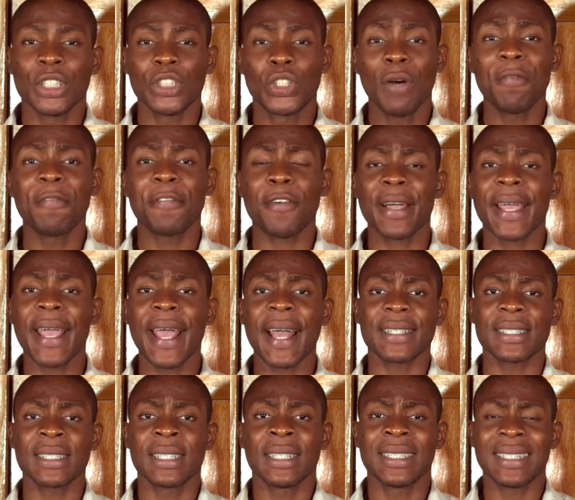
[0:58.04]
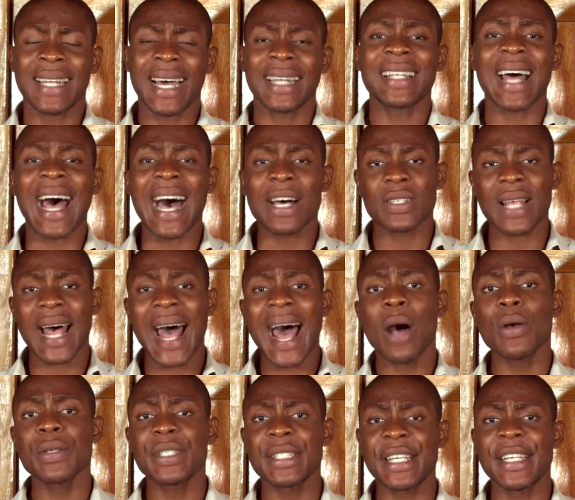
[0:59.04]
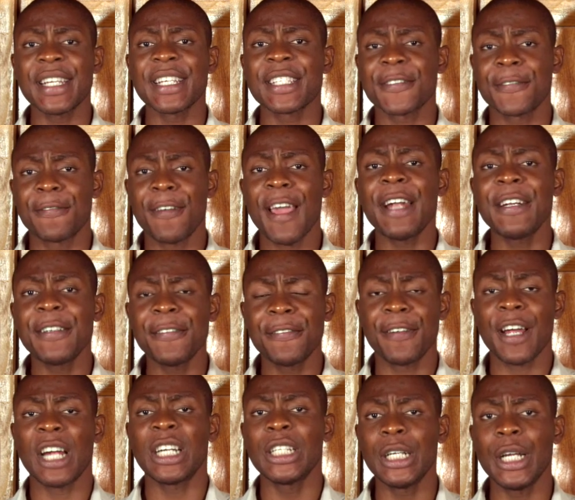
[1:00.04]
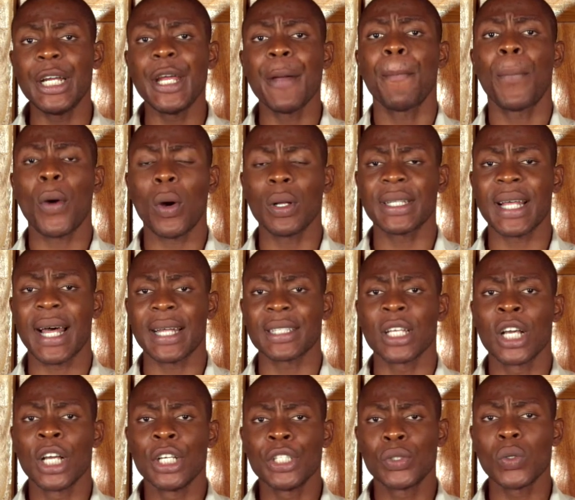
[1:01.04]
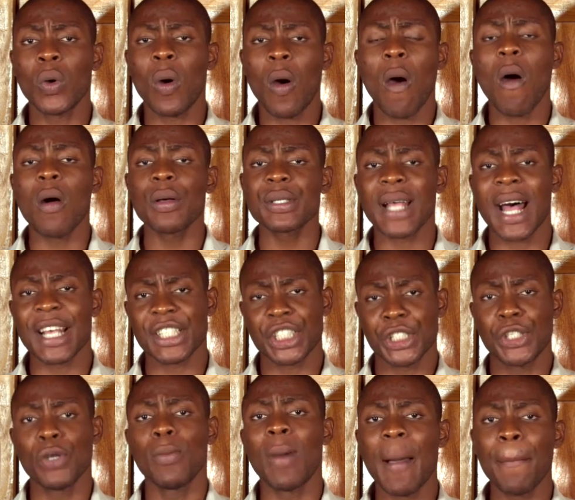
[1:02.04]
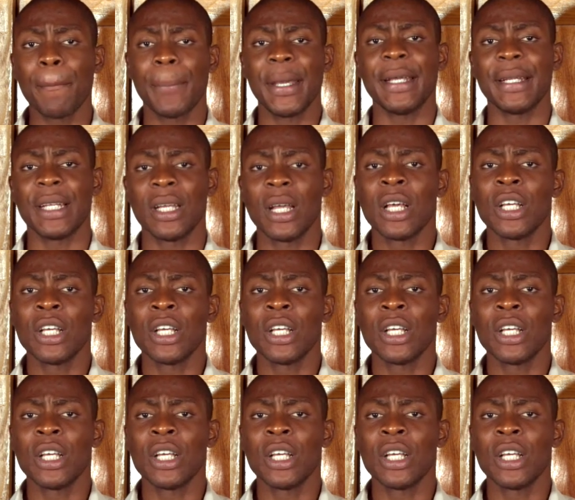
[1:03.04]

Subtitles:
Don't forget that as housing is very important to us as human beings,